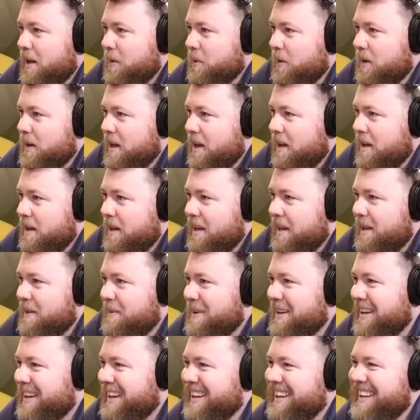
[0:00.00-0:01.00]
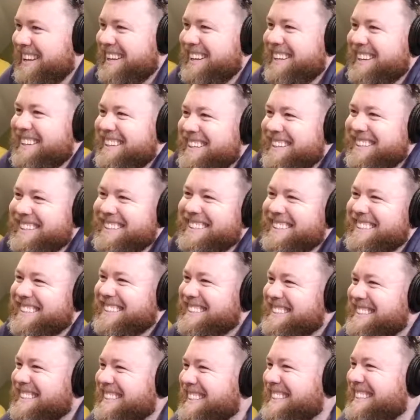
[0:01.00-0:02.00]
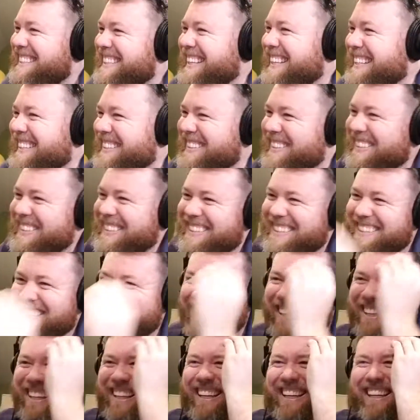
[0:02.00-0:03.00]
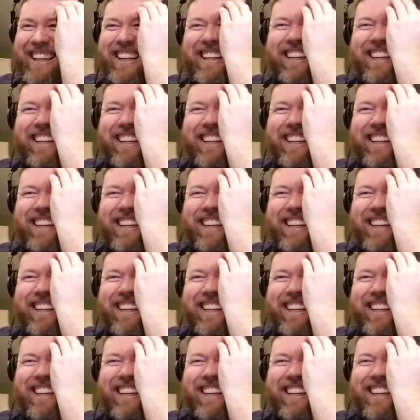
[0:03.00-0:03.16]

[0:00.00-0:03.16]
will not. Isn't that a good thing?